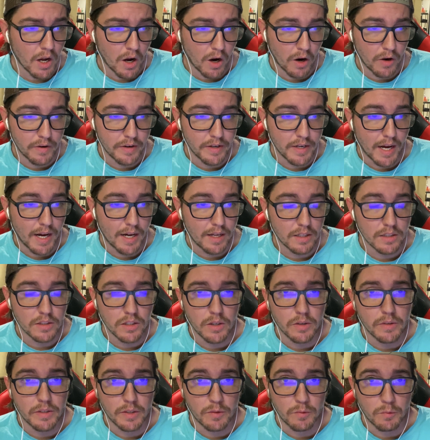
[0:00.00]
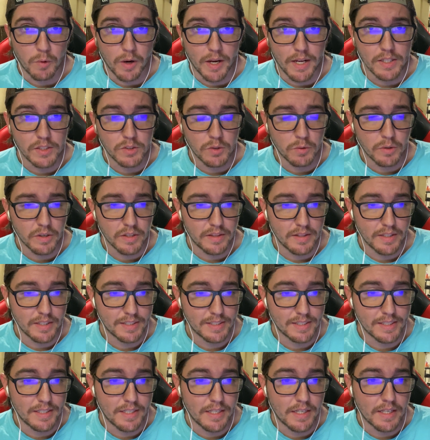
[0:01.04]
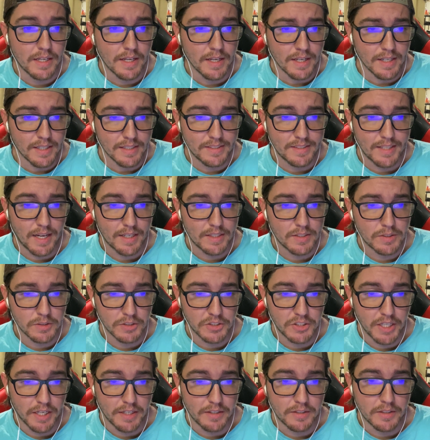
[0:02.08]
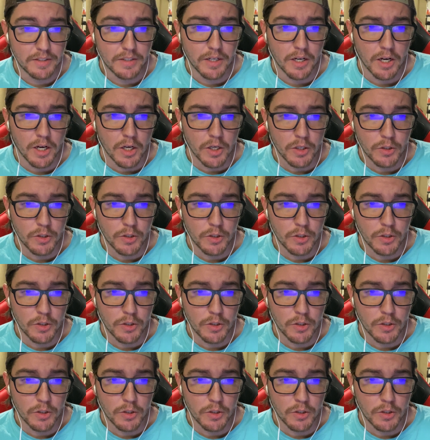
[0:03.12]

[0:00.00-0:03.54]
are not alone in race or ethnicity, sex or gender,